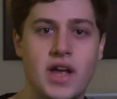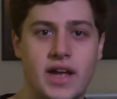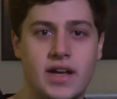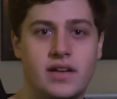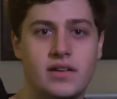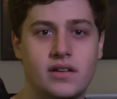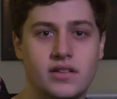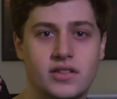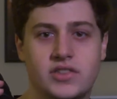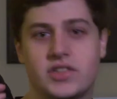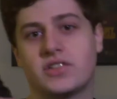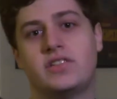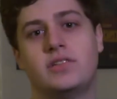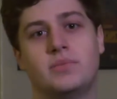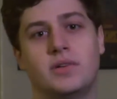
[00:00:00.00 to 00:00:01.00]
and
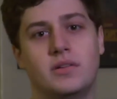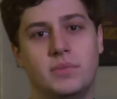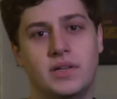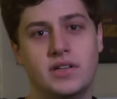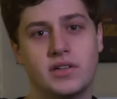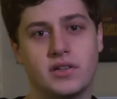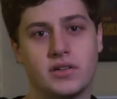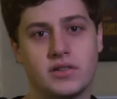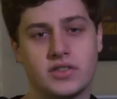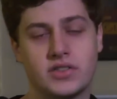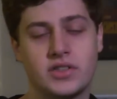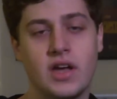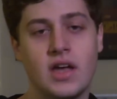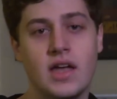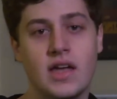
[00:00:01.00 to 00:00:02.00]
60 millimeters